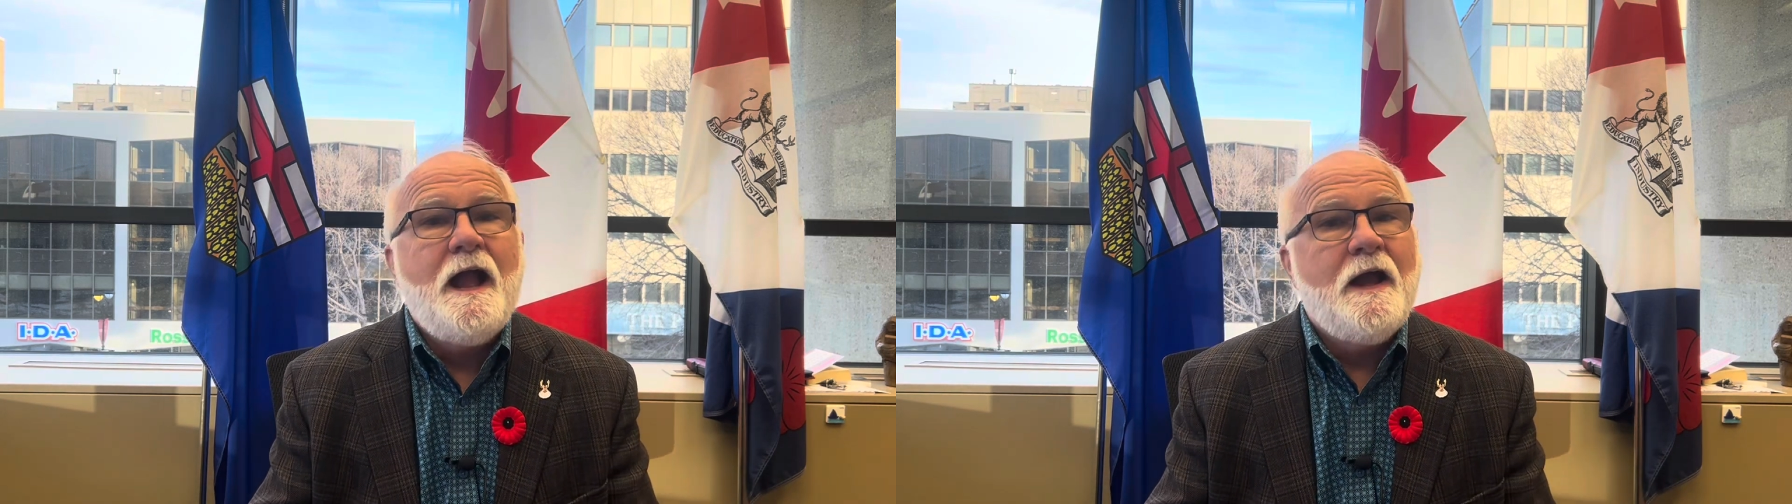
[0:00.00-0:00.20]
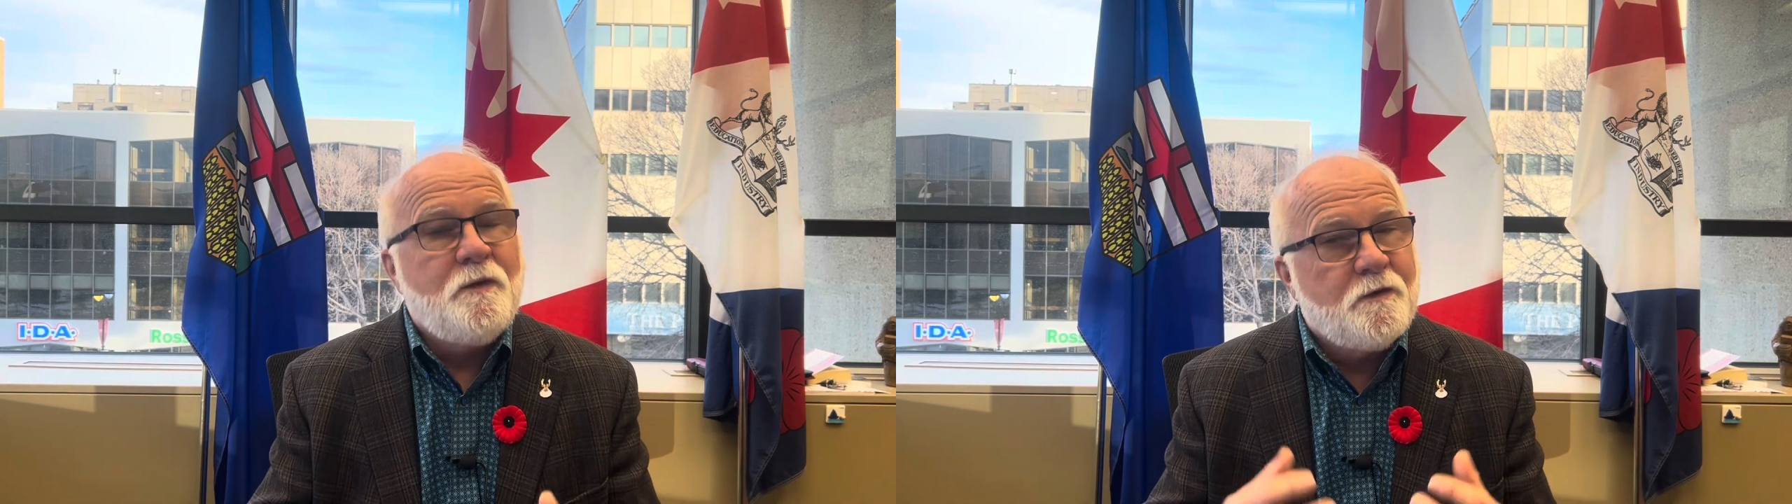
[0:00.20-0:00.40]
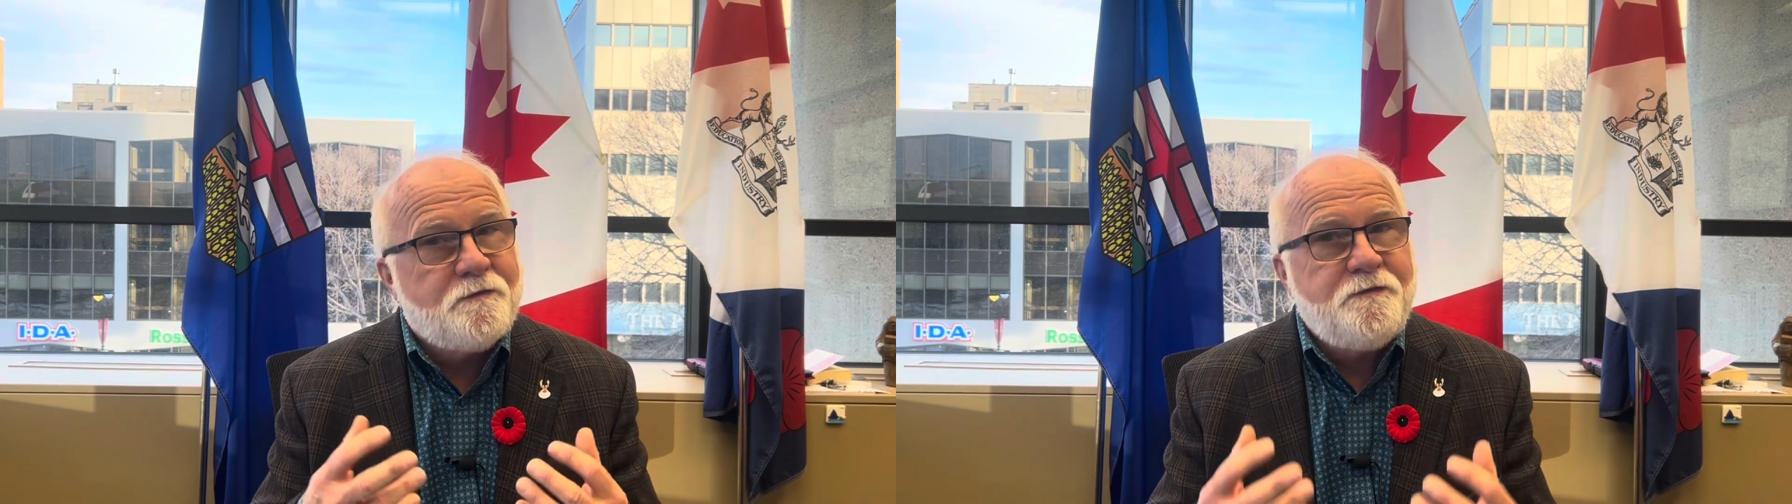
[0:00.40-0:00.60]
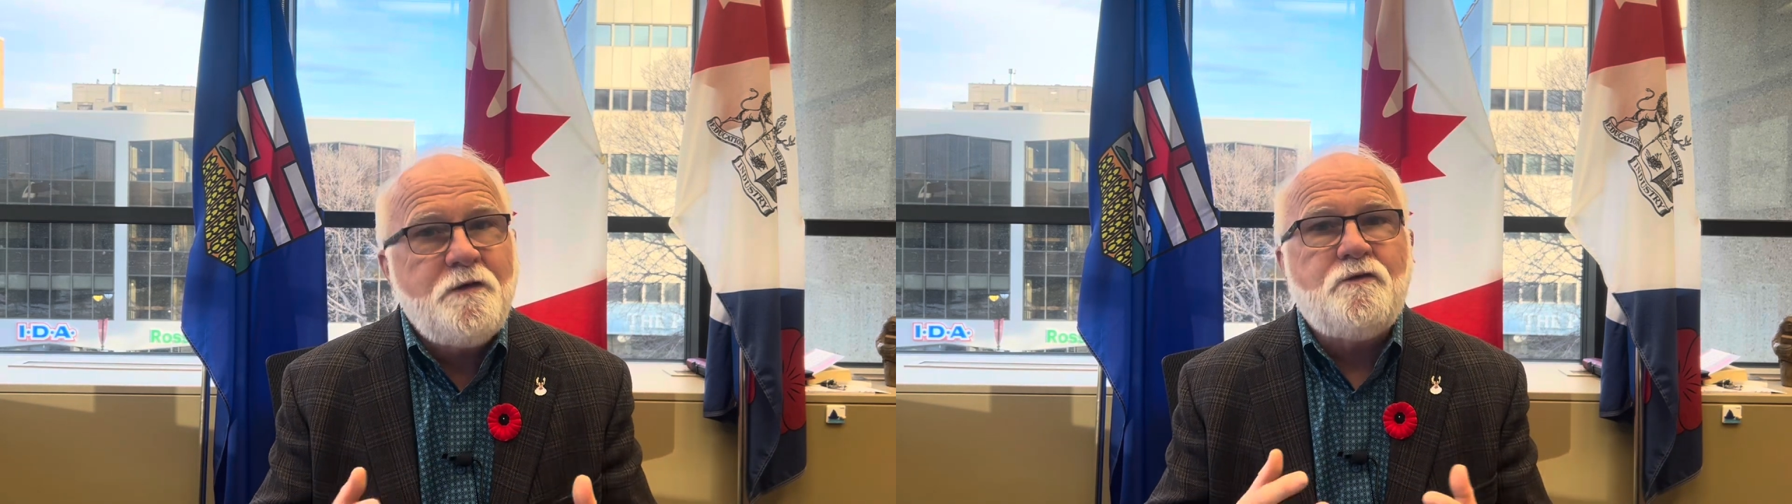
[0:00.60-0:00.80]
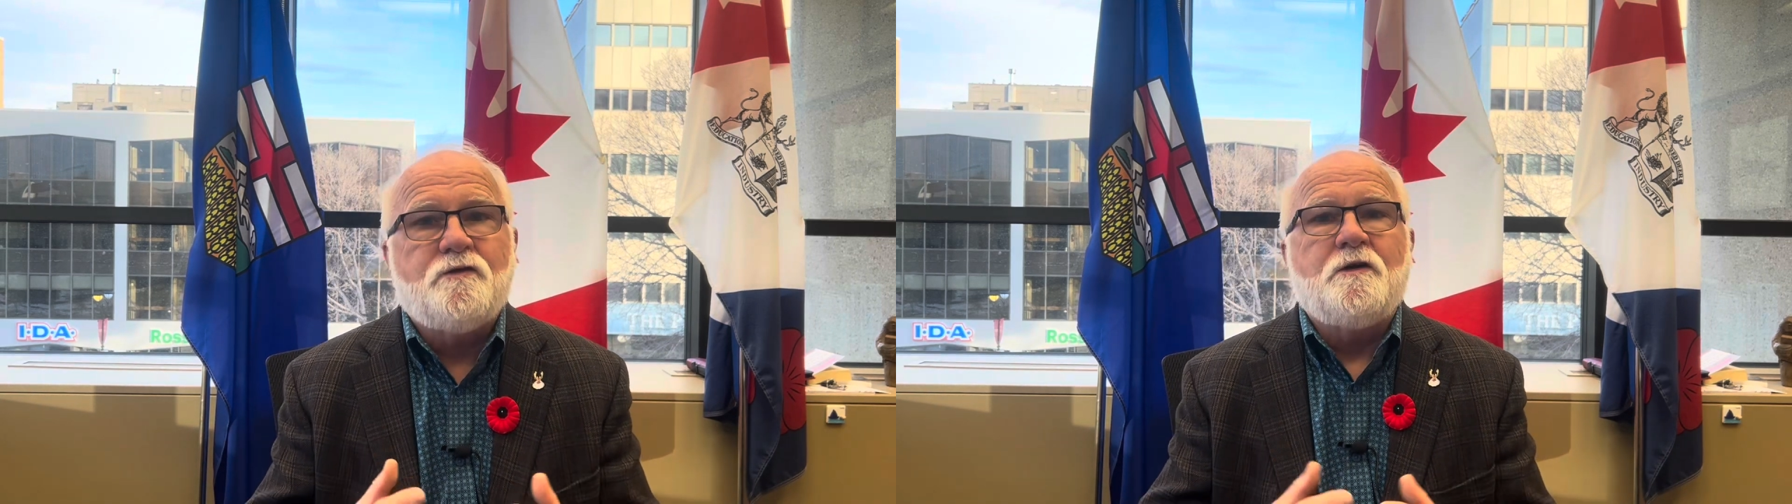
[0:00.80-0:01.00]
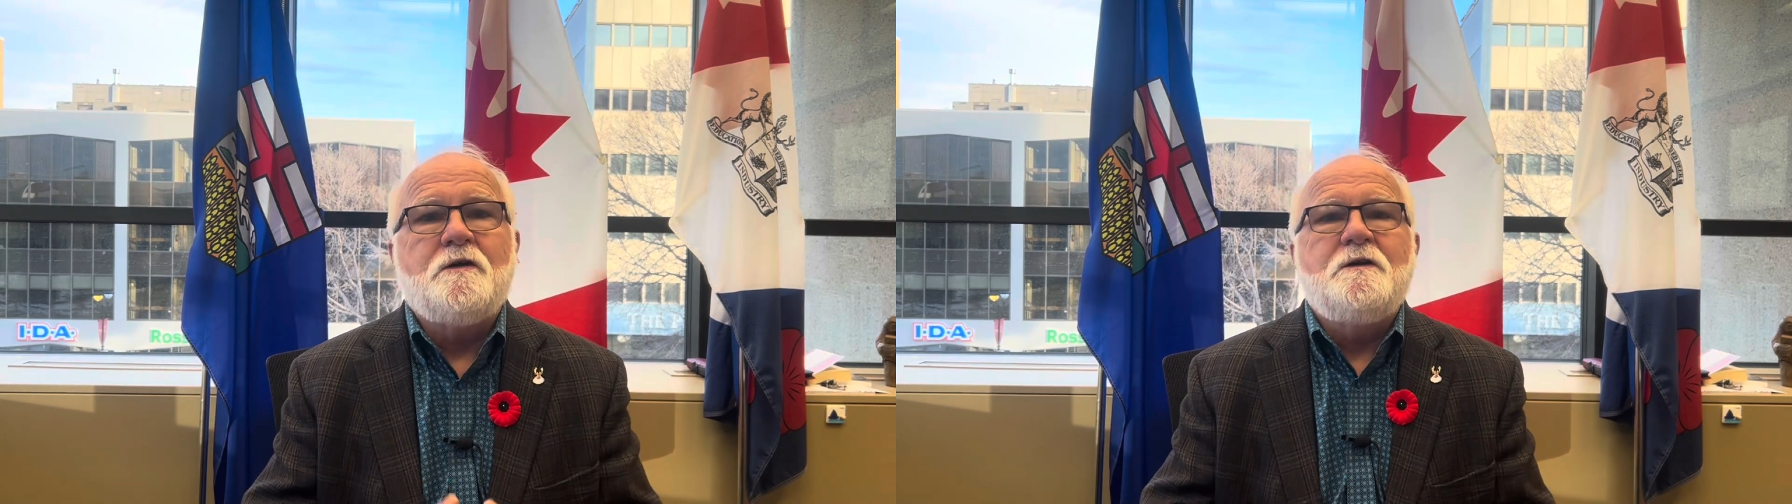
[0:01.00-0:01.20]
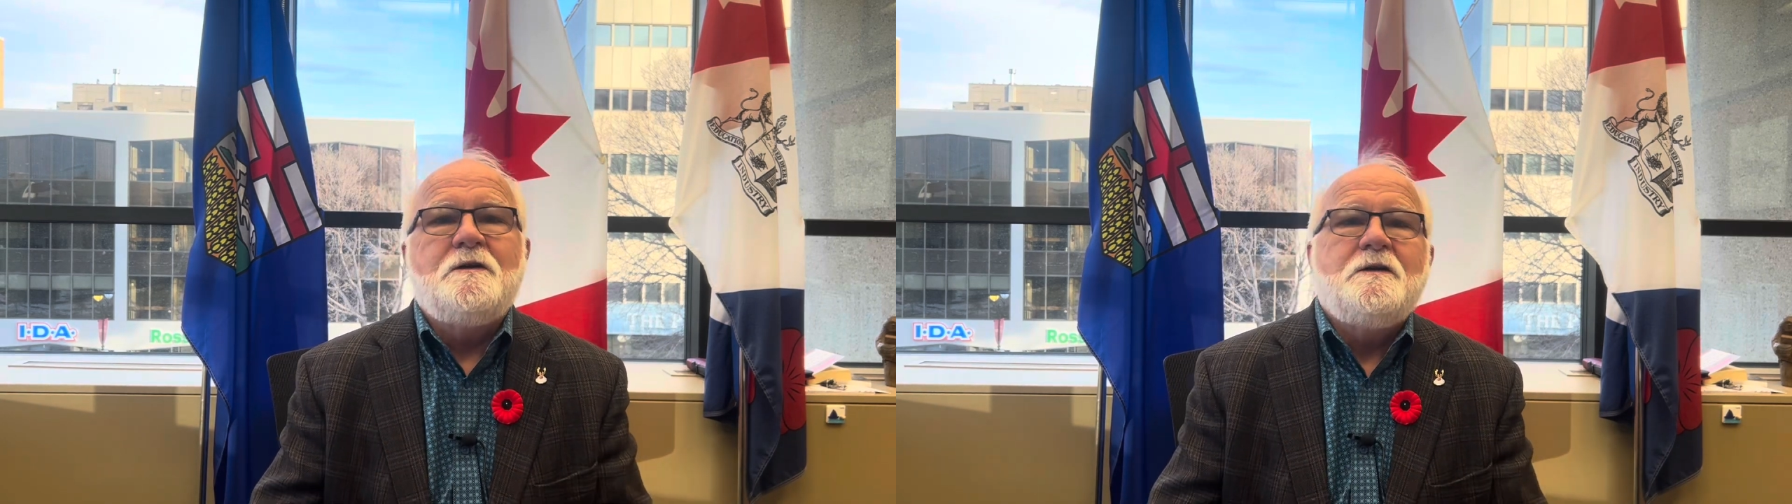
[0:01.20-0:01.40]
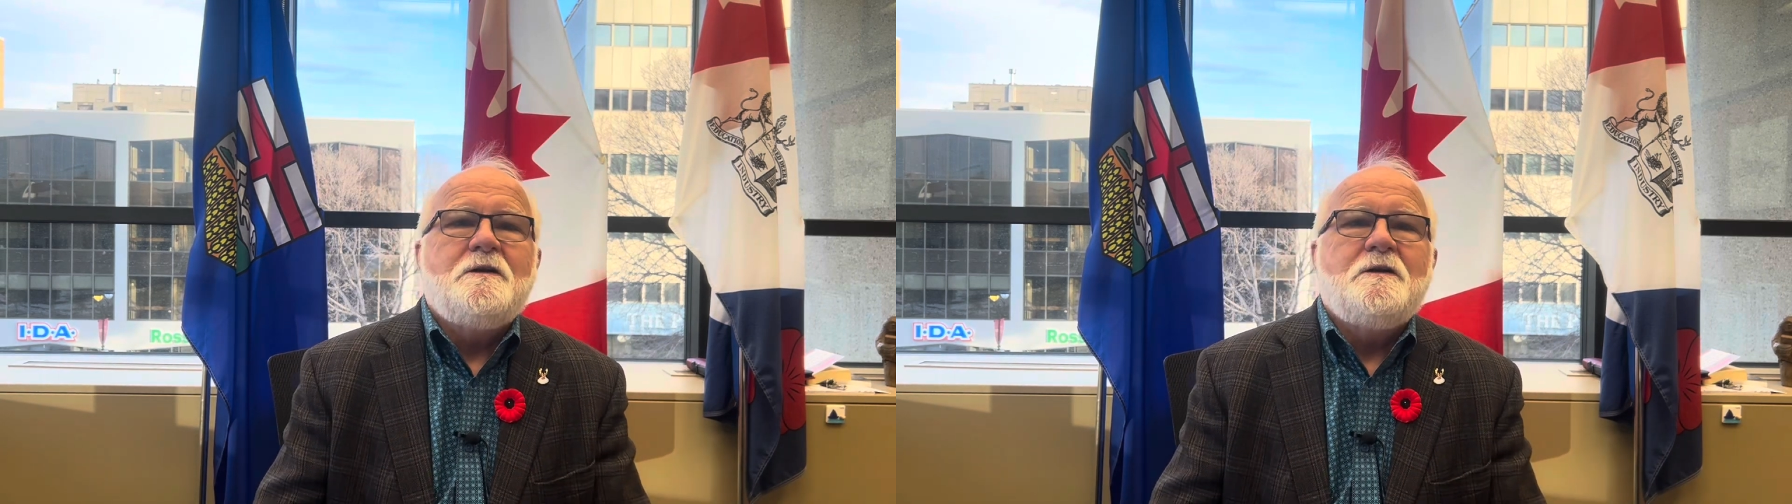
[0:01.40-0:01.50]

and the future